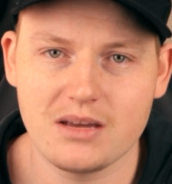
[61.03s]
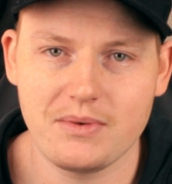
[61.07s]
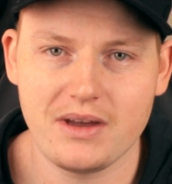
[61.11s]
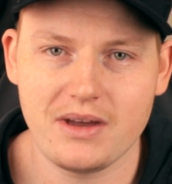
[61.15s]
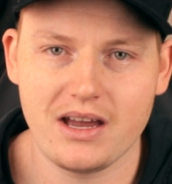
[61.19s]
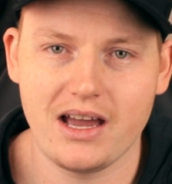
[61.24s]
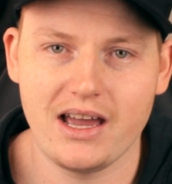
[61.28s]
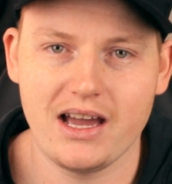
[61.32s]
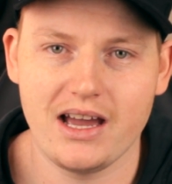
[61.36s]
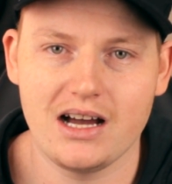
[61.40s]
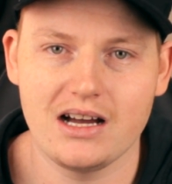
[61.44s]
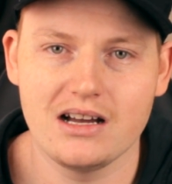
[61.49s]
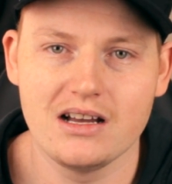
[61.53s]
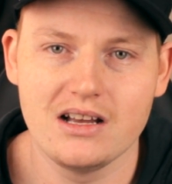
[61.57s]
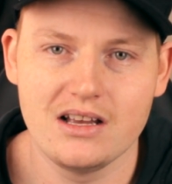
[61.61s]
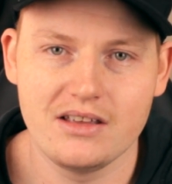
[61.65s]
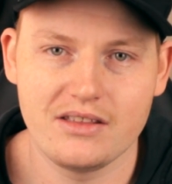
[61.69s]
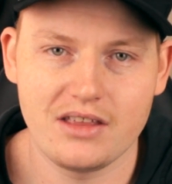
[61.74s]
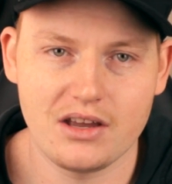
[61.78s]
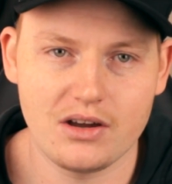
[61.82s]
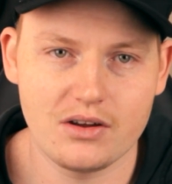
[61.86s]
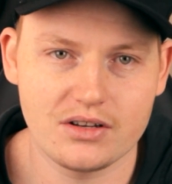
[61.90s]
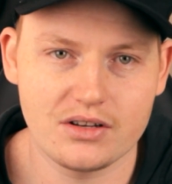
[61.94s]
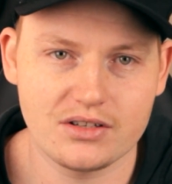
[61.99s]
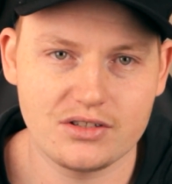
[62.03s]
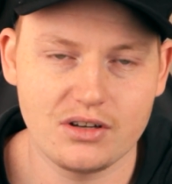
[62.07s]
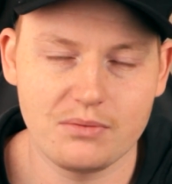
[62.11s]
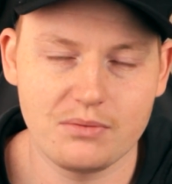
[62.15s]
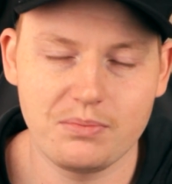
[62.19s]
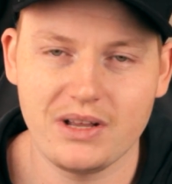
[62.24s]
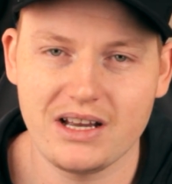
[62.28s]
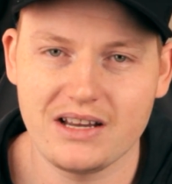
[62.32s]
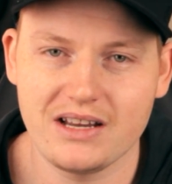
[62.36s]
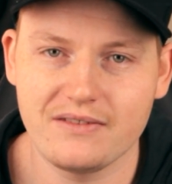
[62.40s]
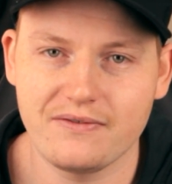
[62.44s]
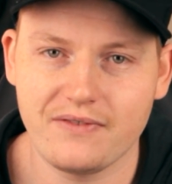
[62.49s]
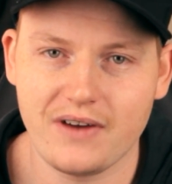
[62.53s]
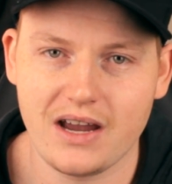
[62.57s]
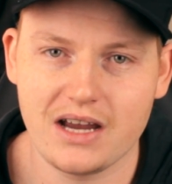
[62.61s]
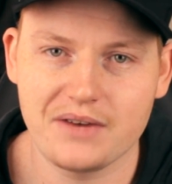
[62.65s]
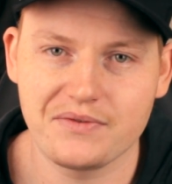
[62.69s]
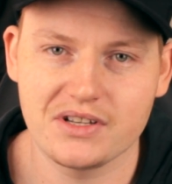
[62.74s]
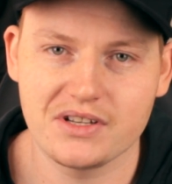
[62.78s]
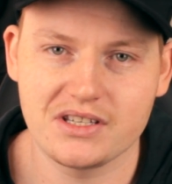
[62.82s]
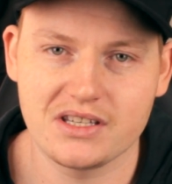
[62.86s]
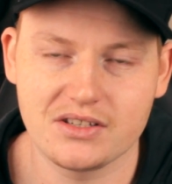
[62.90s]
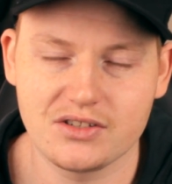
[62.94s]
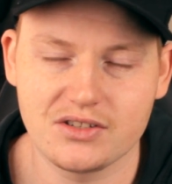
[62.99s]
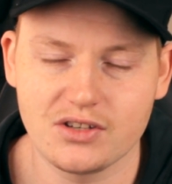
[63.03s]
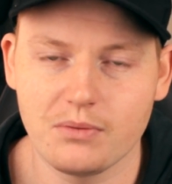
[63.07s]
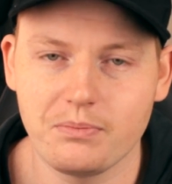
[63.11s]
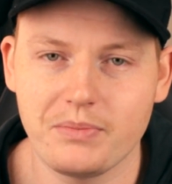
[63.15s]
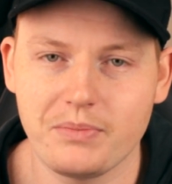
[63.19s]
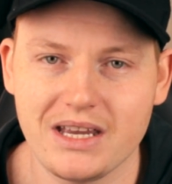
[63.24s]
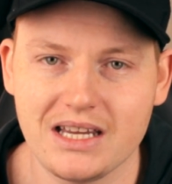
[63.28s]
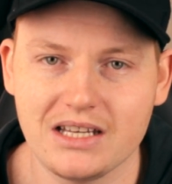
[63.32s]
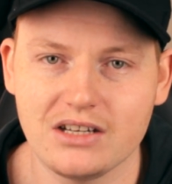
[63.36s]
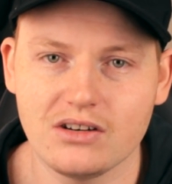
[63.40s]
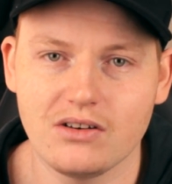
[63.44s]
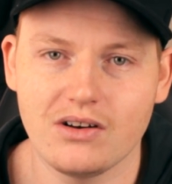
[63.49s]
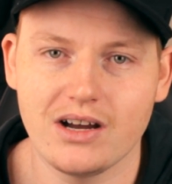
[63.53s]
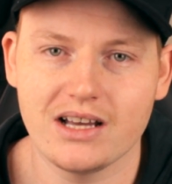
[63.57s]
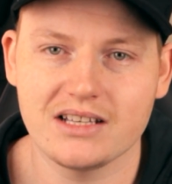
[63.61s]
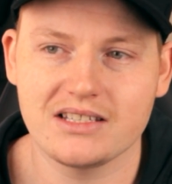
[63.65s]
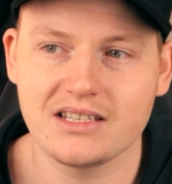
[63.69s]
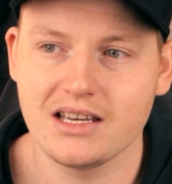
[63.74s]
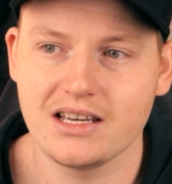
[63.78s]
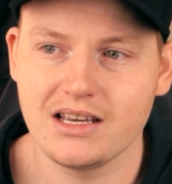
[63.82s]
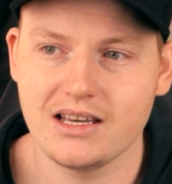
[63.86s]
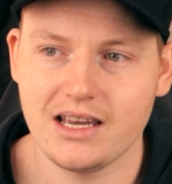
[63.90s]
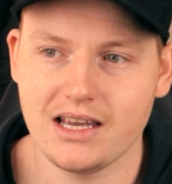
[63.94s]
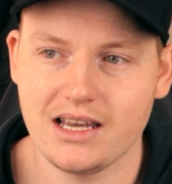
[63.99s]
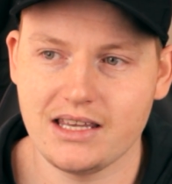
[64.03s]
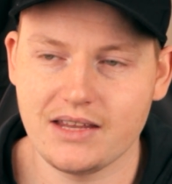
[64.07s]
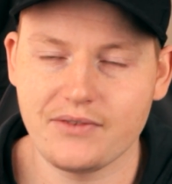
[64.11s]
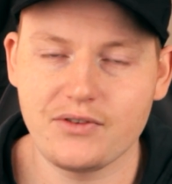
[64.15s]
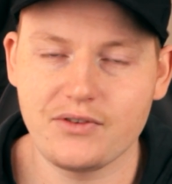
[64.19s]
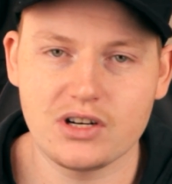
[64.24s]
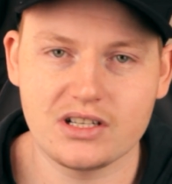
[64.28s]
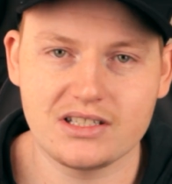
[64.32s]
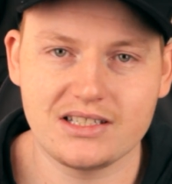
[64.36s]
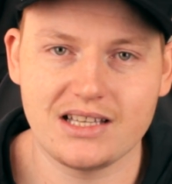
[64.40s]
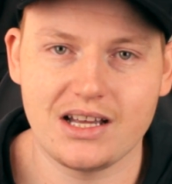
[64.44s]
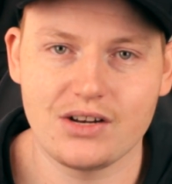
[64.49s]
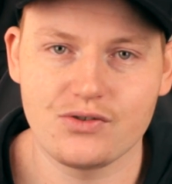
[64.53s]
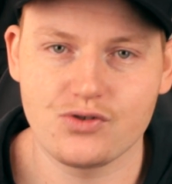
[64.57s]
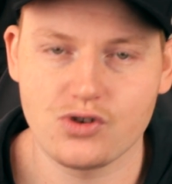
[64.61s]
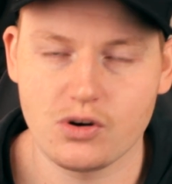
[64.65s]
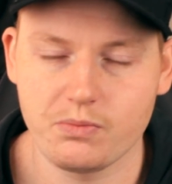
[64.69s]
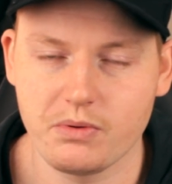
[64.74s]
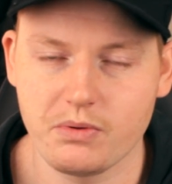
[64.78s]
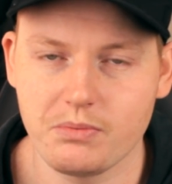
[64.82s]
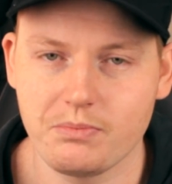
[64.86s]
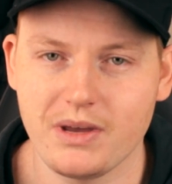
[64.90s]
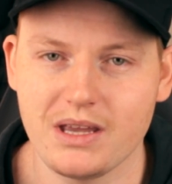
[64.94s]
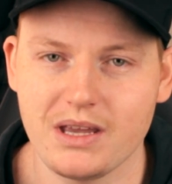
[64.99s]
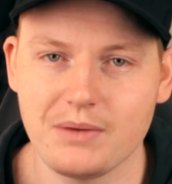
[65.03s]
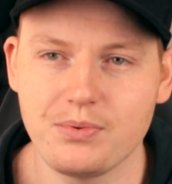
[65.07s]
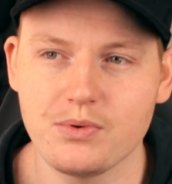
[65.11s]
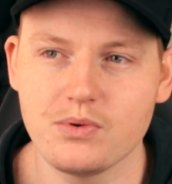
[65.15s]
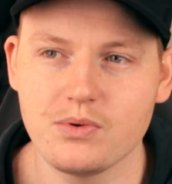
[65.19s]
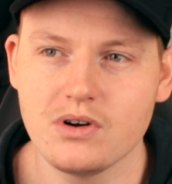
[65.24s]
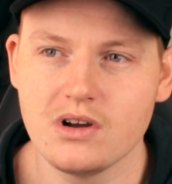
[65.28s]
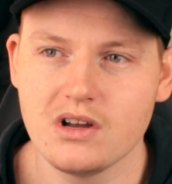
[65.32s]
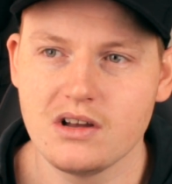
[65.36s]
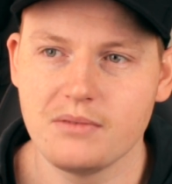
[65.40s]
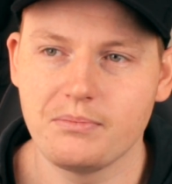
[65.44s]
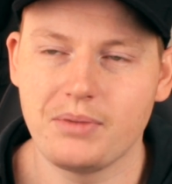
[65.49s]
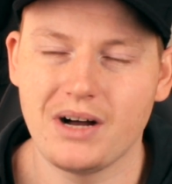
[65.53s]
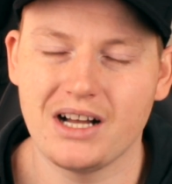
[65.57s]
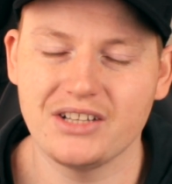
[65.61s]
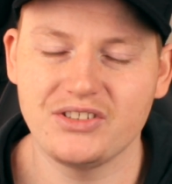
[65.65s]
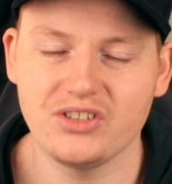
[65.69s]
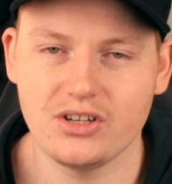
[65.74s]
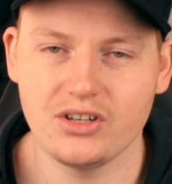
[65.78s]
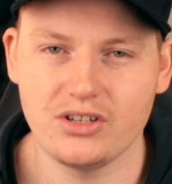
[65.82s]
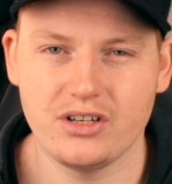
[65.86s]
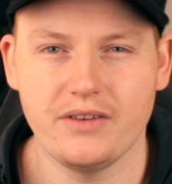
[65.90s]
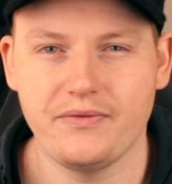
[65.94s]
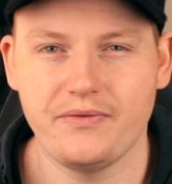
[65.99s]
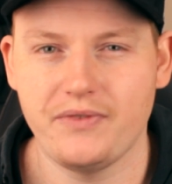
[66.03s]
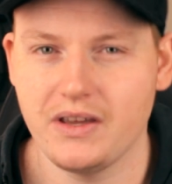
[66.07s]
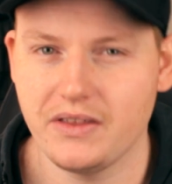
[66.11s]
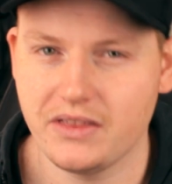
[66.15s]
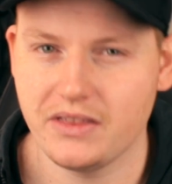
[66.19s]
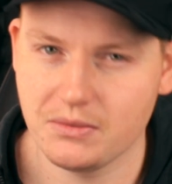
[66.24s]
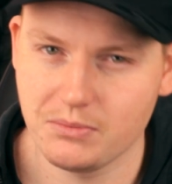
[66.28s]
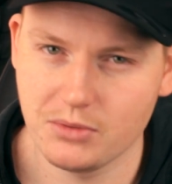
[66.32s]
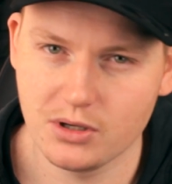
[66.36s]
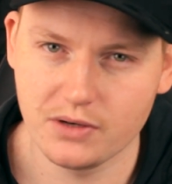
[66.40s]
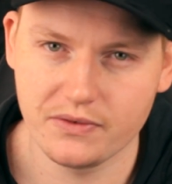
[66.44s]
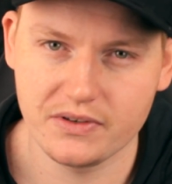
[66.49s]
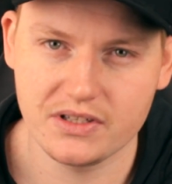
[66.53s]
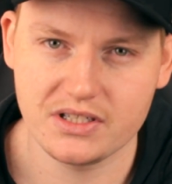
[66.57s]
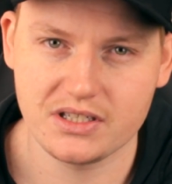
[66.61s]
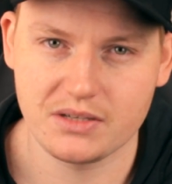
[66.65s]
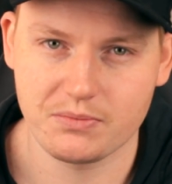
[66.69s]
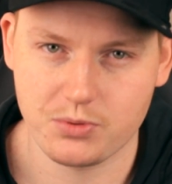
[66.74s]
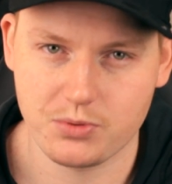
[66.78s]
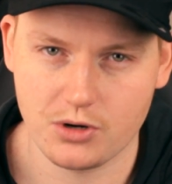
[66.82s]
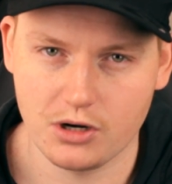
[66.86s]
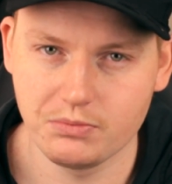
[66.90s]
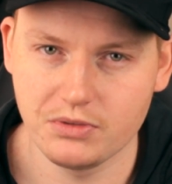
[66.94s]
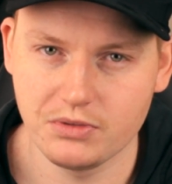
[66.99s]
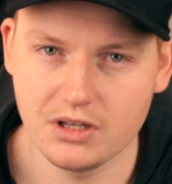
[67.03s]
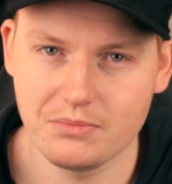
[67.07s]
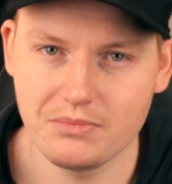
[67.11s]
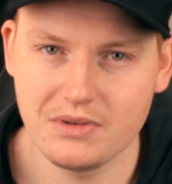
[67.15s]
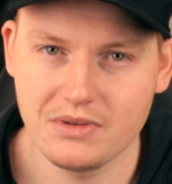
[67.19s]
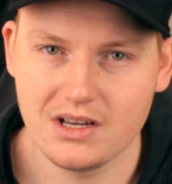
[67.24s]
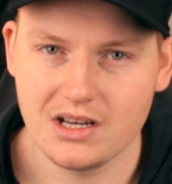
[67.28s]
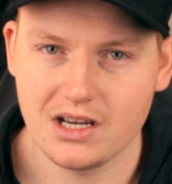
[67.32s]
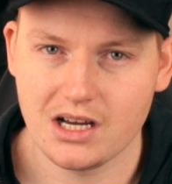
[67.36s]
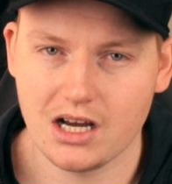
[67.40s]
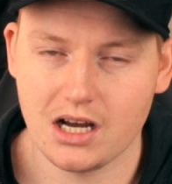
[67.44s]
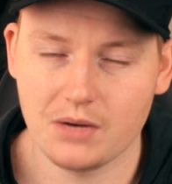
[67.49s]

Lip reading: about how they've got to stop playing favourites and stop being nice. And they've got to start dropping people. But I don't know if Anthony Milford's the problem.